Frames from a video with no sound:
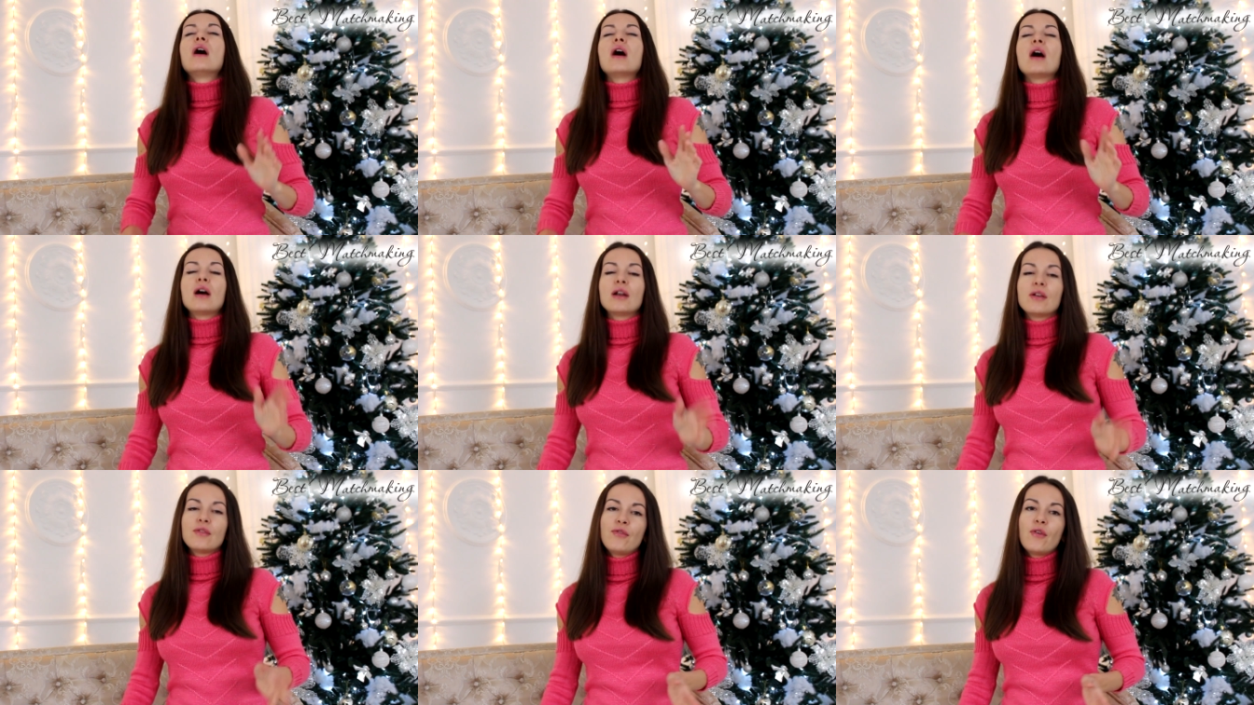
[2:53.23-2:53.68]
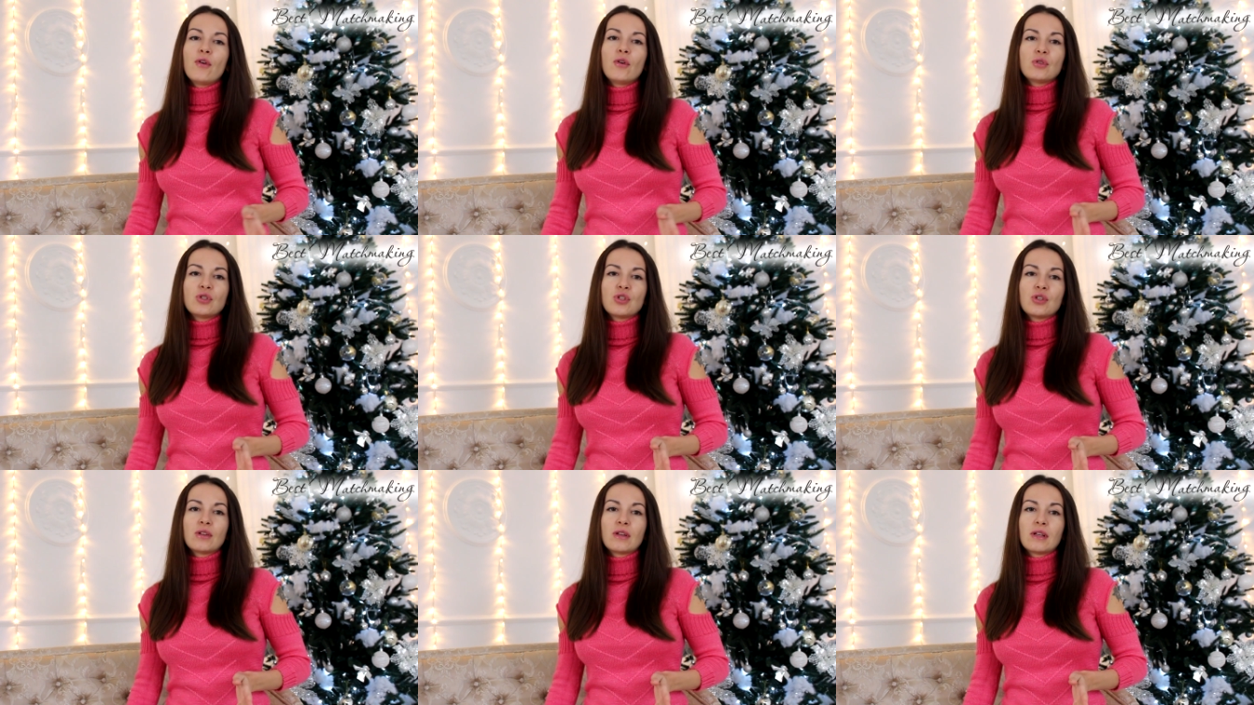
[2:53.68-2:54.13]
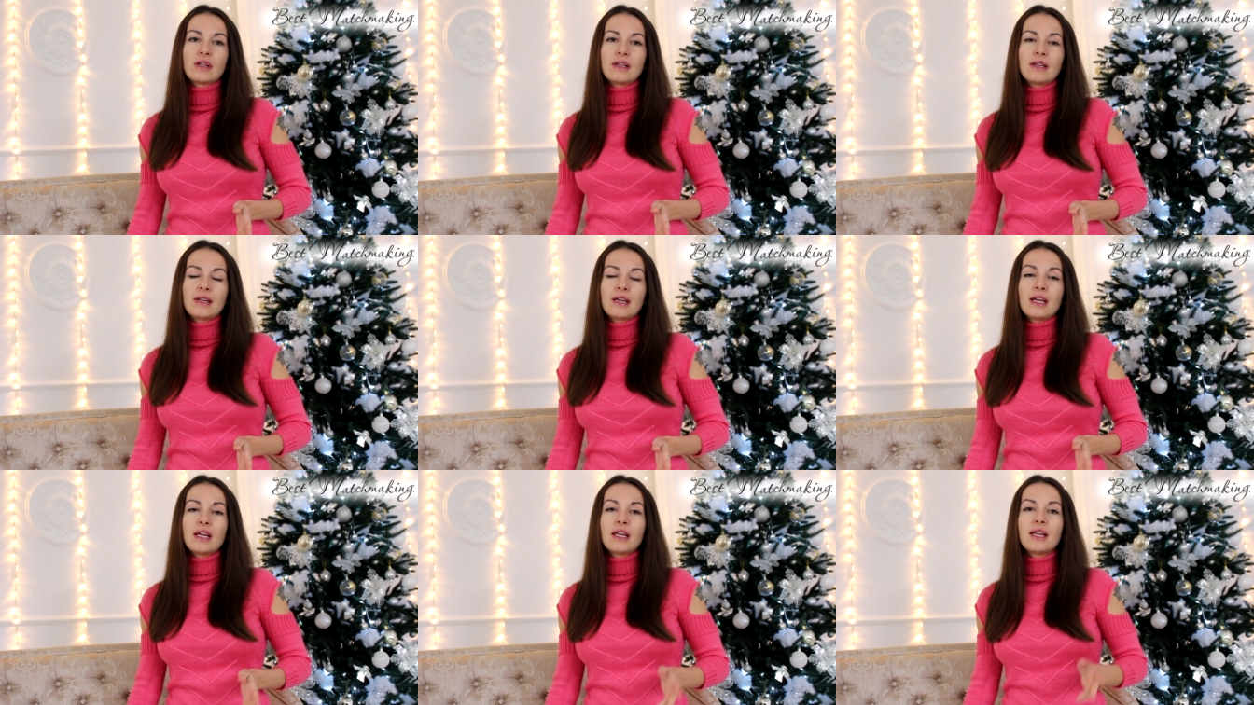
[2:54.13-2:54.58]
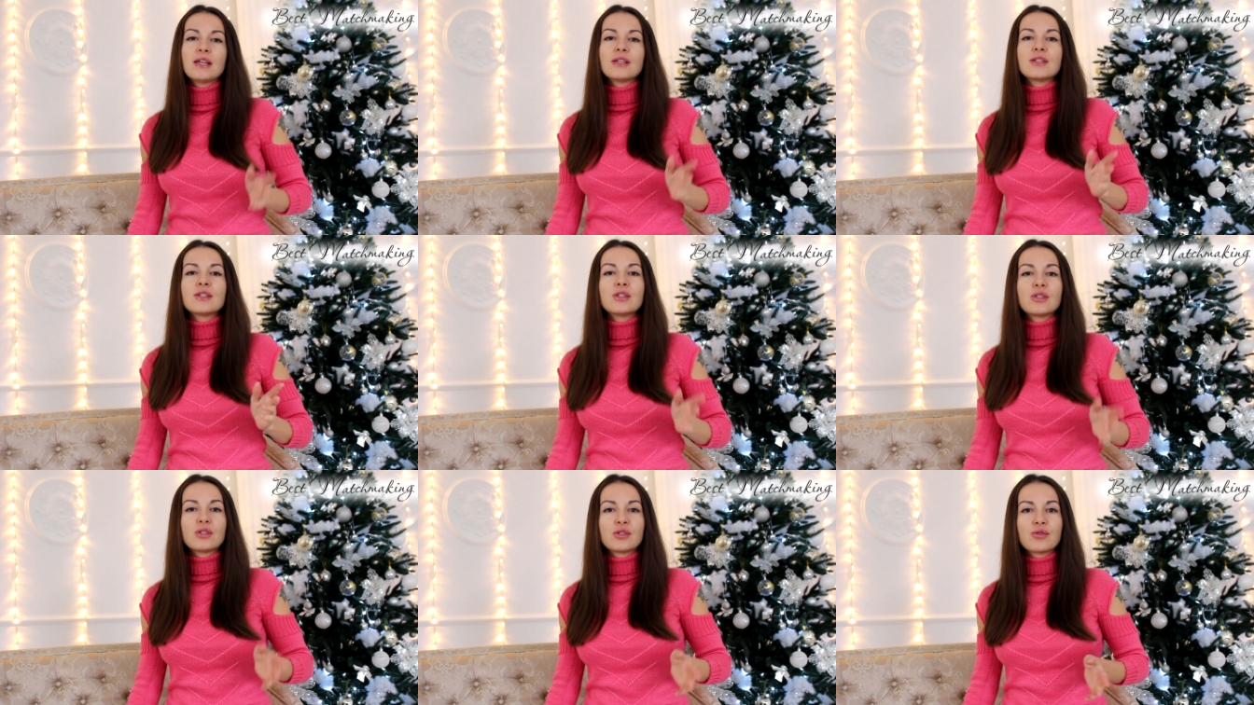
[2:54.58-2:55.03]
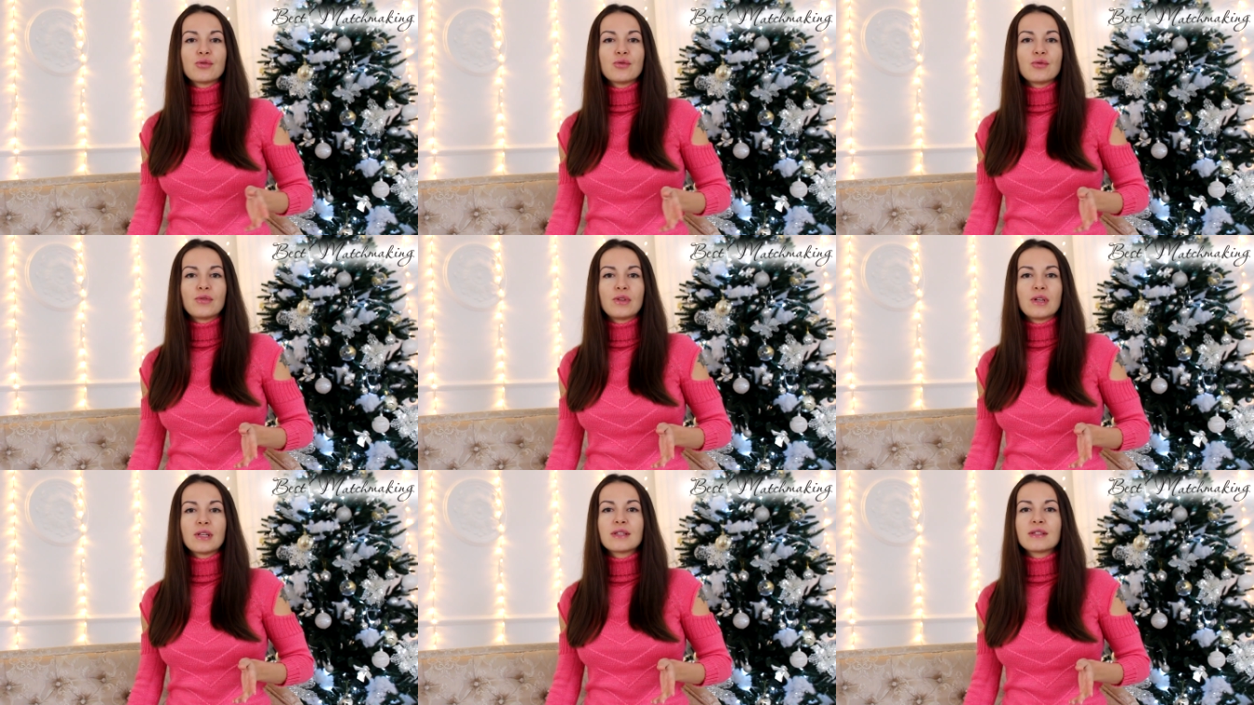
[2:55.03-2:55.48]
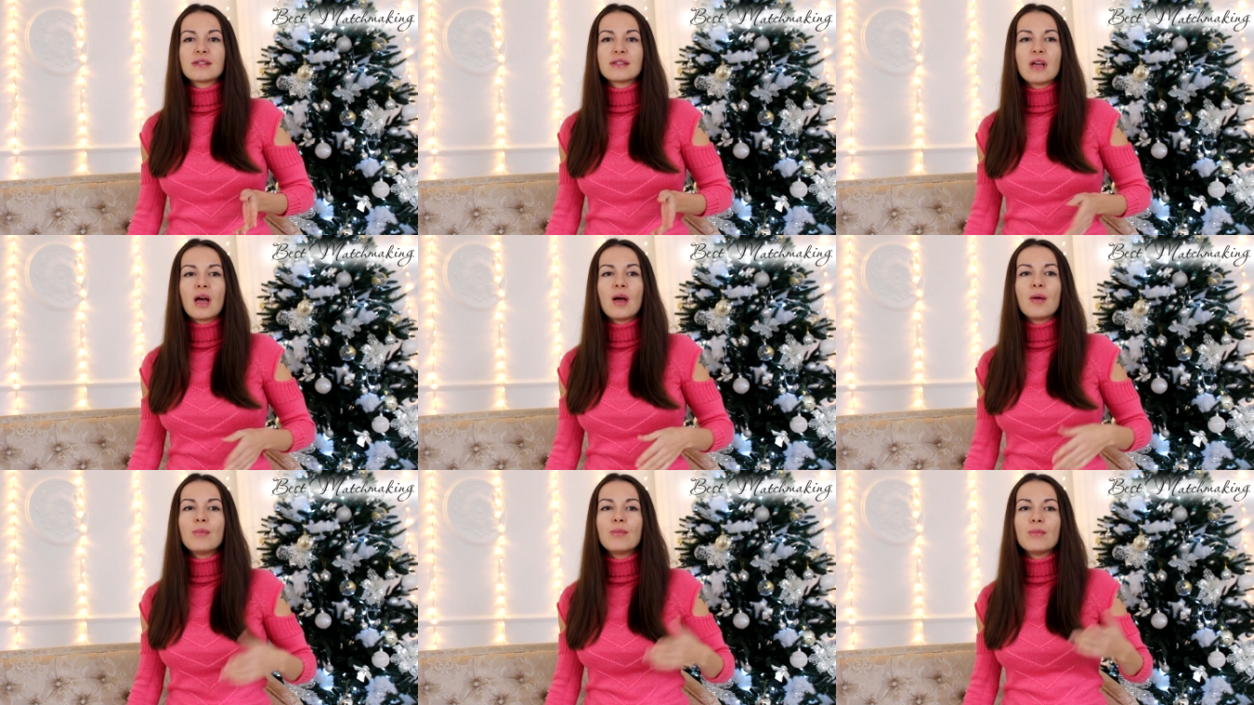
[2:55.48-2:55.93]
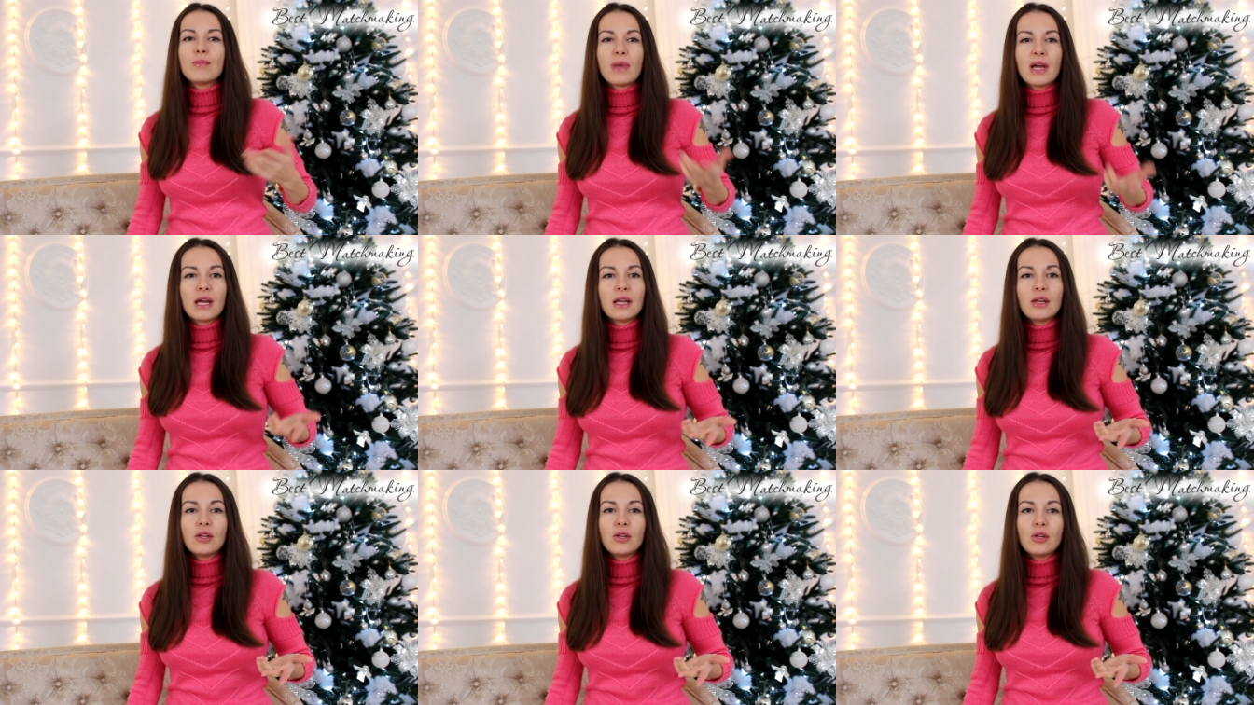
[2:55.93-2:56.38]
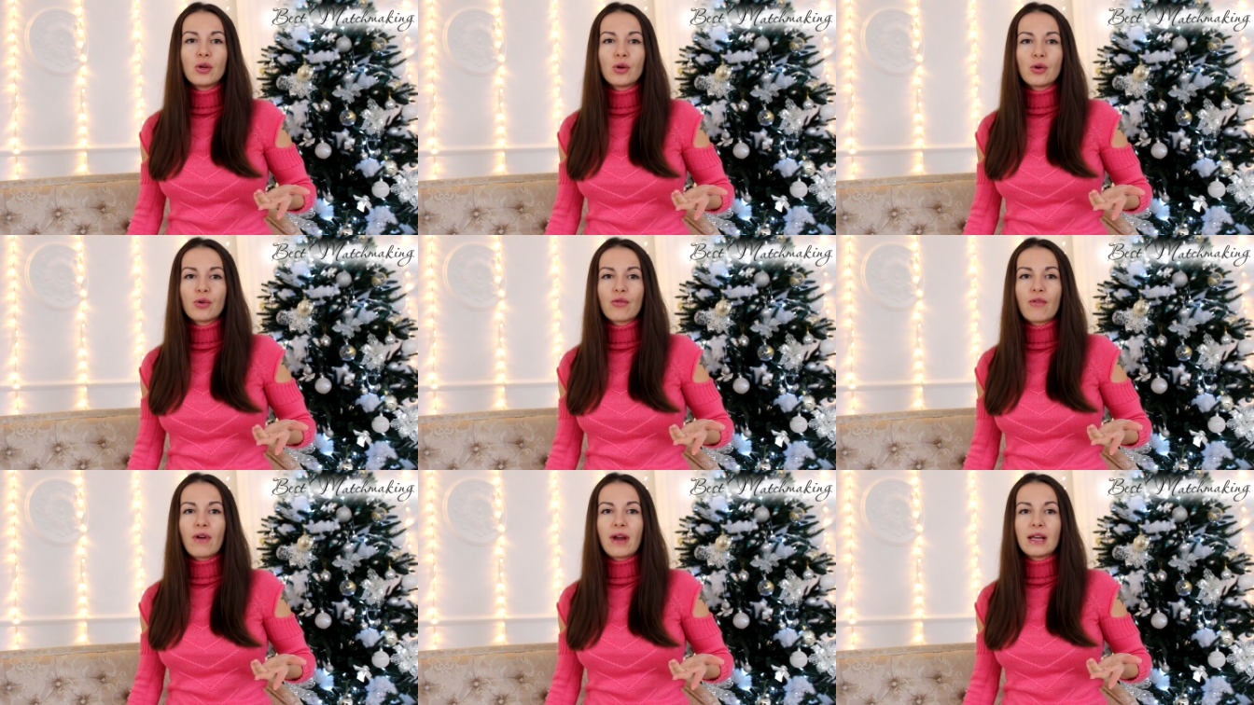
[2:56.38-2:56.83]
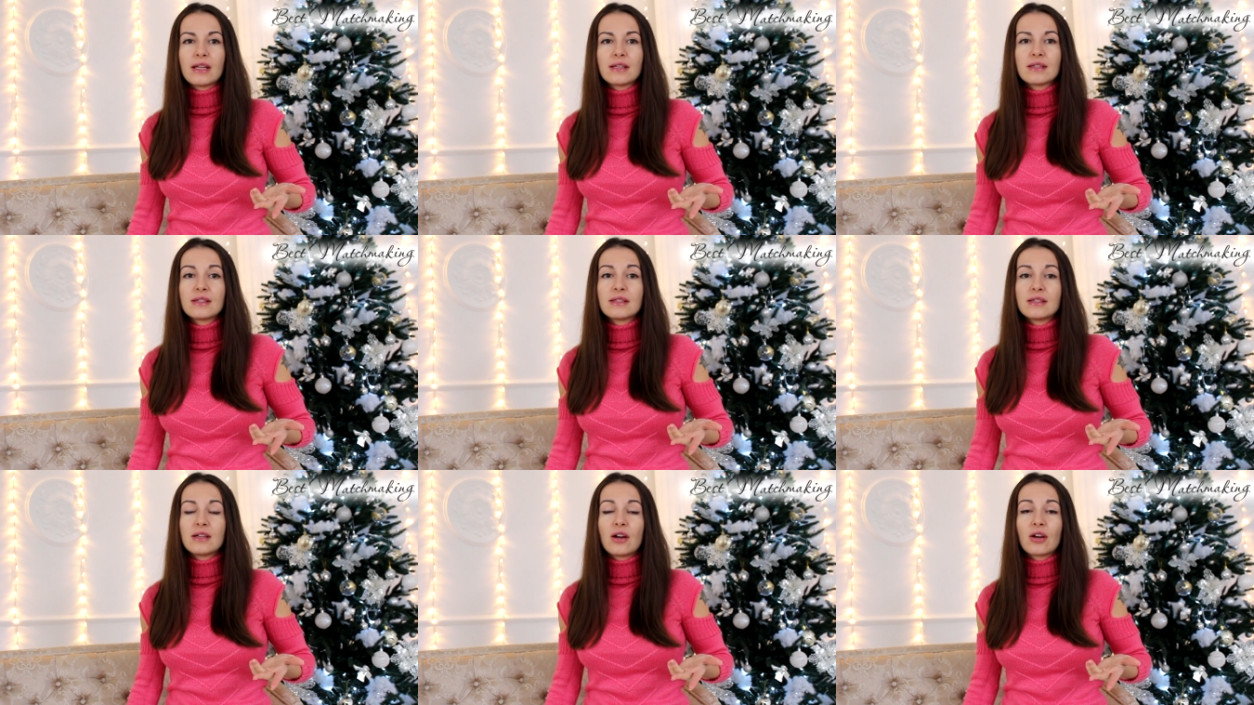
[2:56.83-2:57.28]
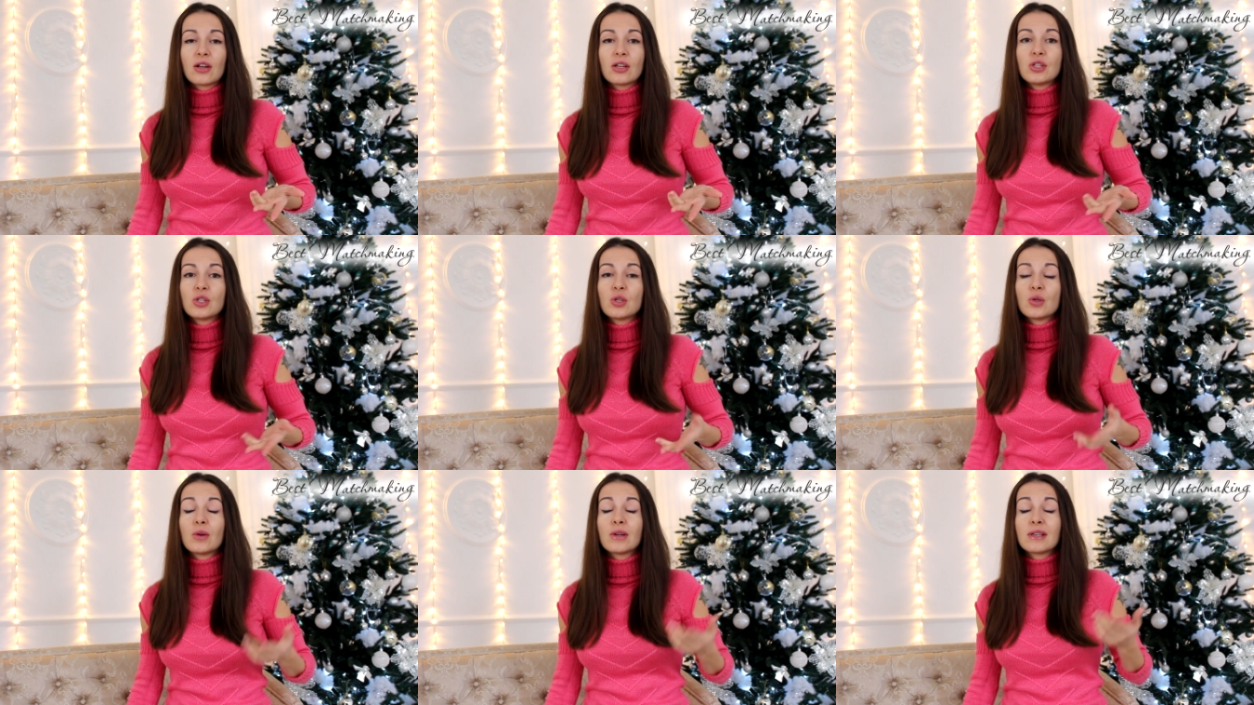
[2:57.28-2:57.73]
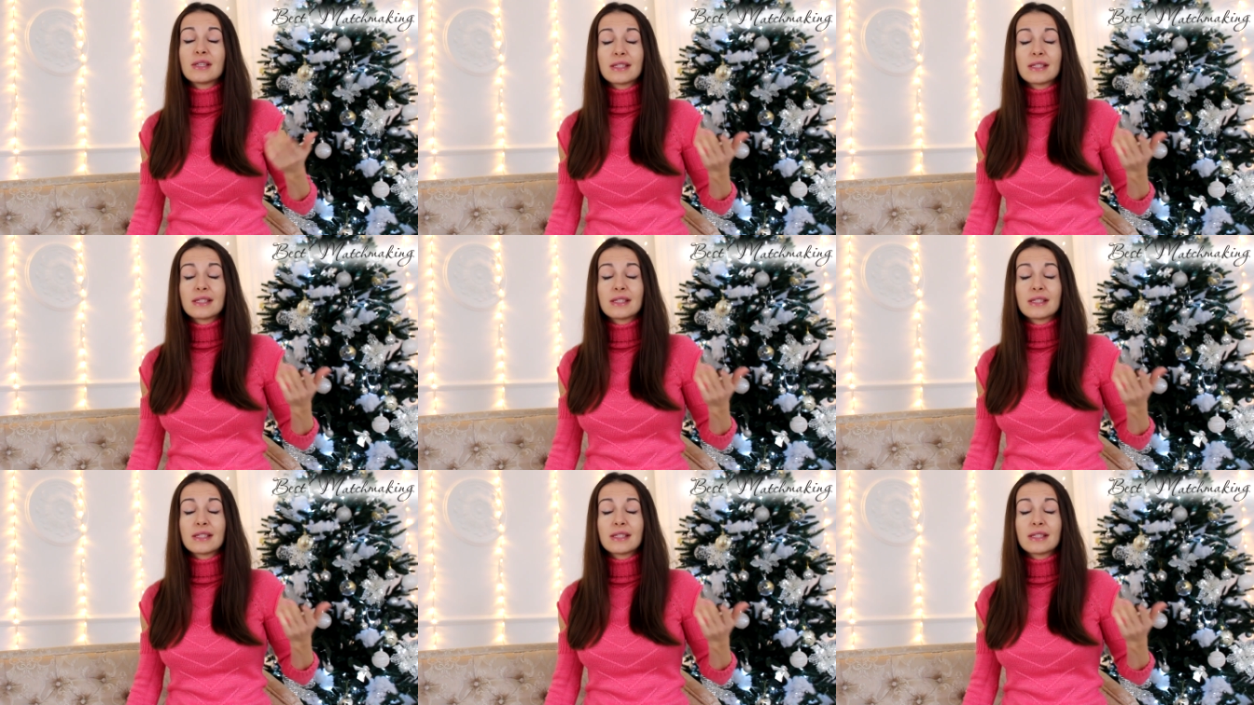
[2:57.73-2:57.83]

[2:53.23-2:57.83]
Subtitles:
Unfortunately, it is true that some men in Ukraine started to